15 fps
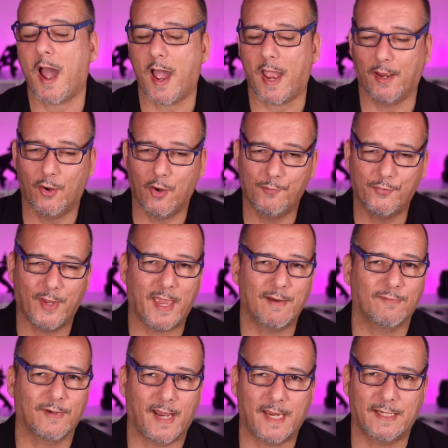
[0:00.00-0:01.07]
I hope you
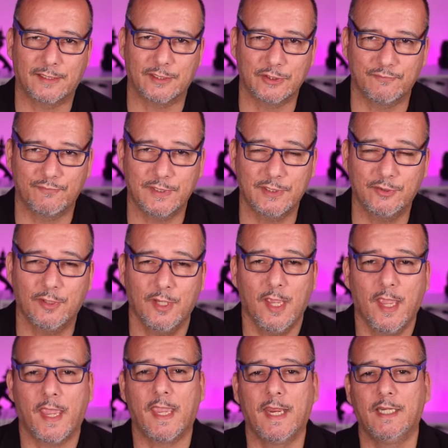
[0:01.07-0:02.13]
have liked this video,
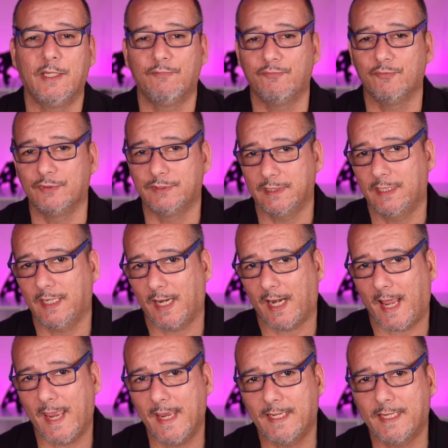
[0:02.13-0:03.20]
and if you did
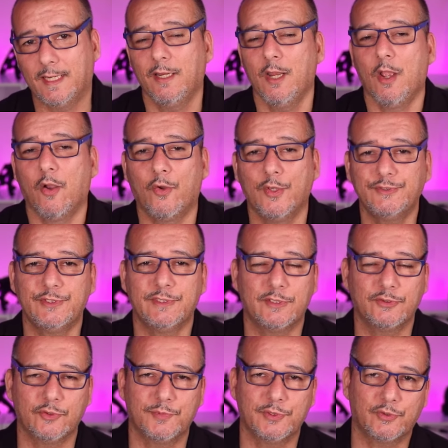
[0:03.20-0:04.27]
like it, consider
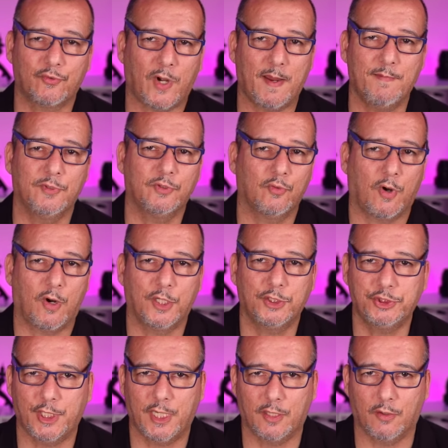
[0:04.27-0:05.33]
subscribing to our
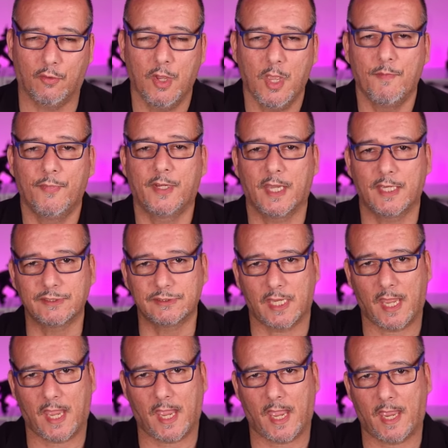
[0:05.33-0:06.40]
channel, because
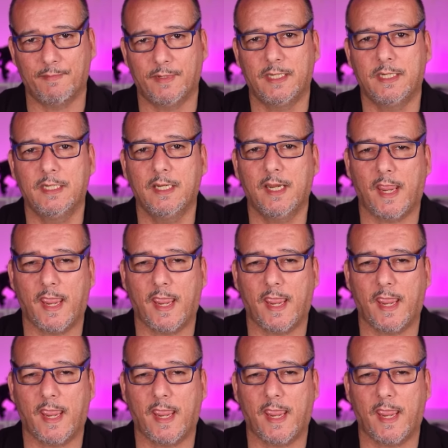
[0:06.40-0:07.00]
I'm here